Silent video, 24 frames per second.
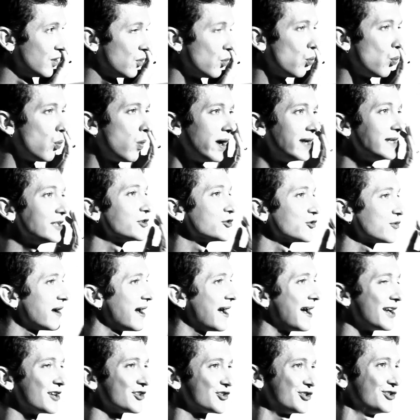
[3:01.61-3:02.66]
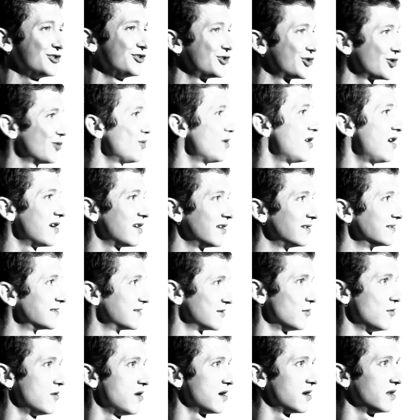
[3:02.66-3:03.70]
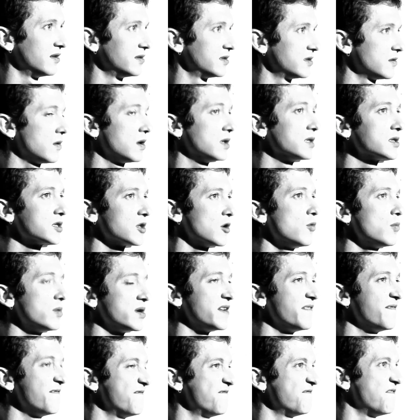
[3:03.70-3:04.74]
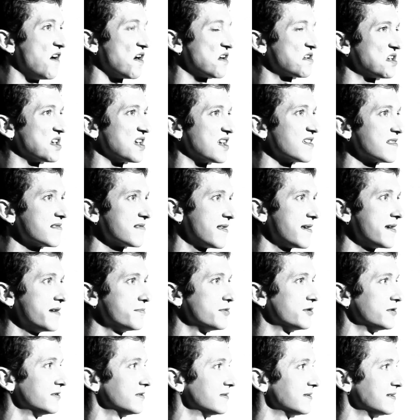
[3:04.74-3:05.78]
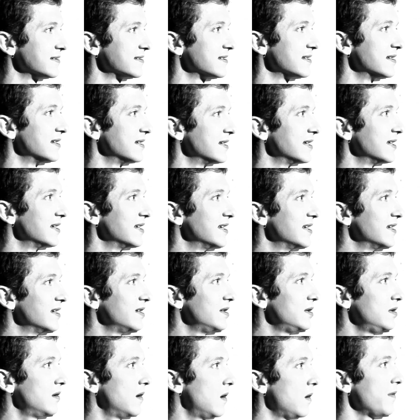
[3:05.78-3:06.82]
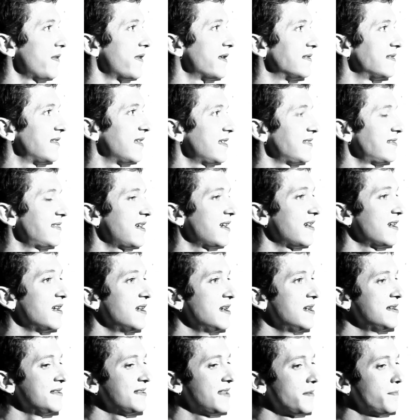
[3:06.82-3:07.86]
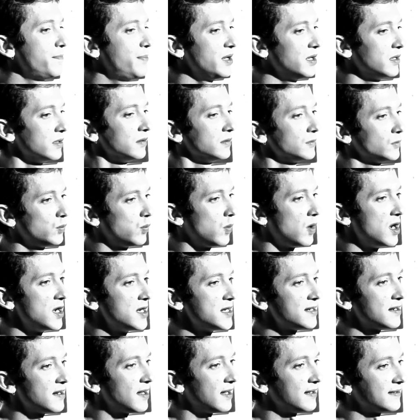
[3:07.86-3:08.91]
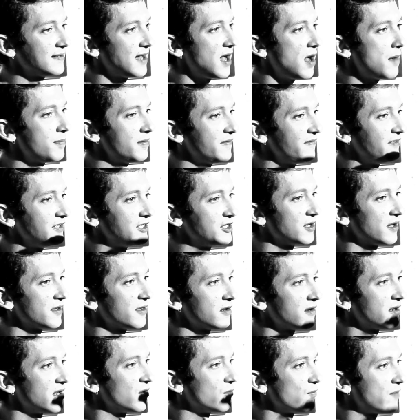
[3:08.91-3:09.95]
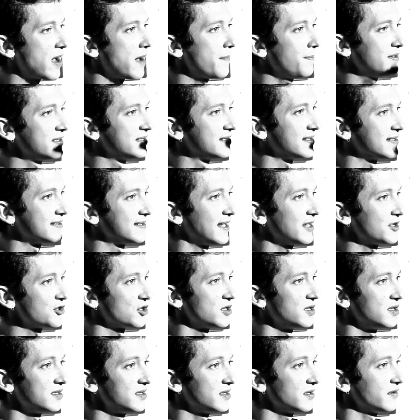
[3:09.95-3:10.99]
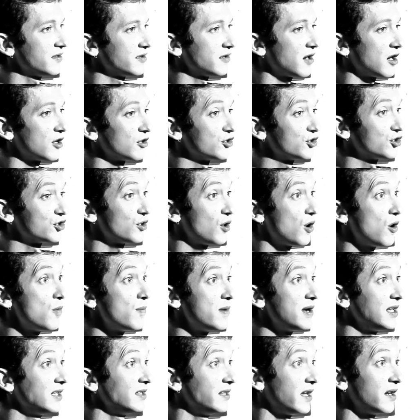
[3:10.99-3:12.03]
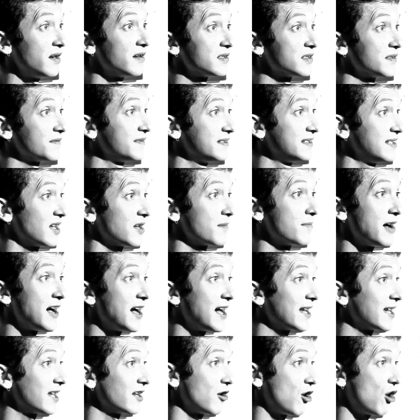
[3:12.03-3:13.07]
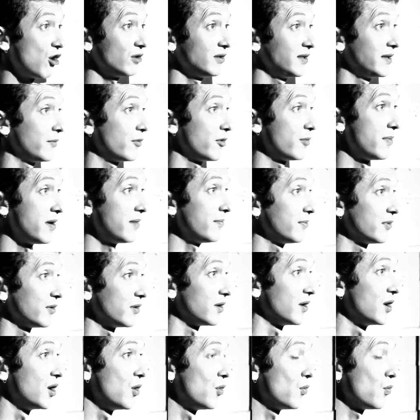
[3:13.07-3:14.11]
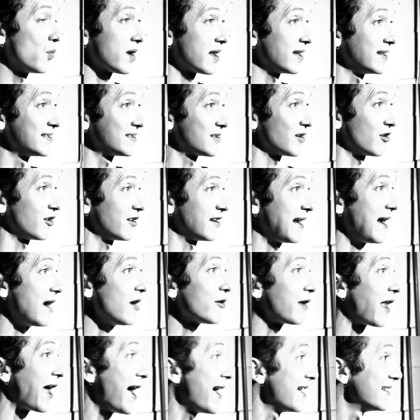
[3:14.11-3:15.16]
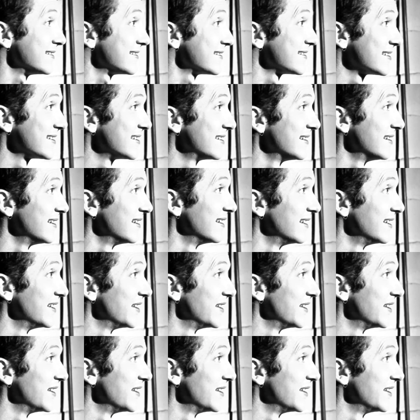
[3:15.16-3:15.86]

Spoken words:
white trash, and so on and so on and so on. So many fucking labels. You know, they build one on top of each other in rapid succession until there are so many layers of stigma I can hardly remember what I started out as.